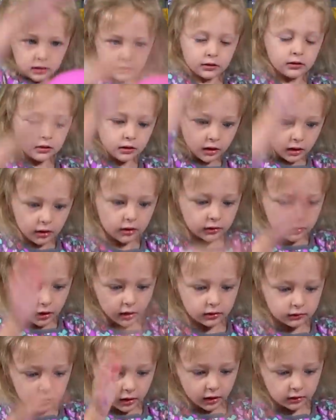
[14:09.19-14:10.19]
All right, get it
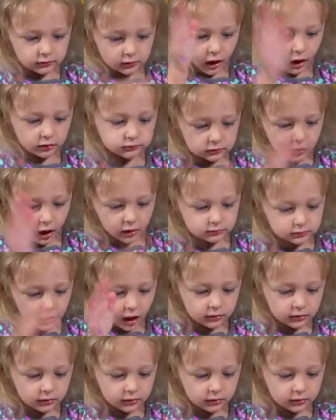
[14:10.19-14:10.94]
this time, Chloe.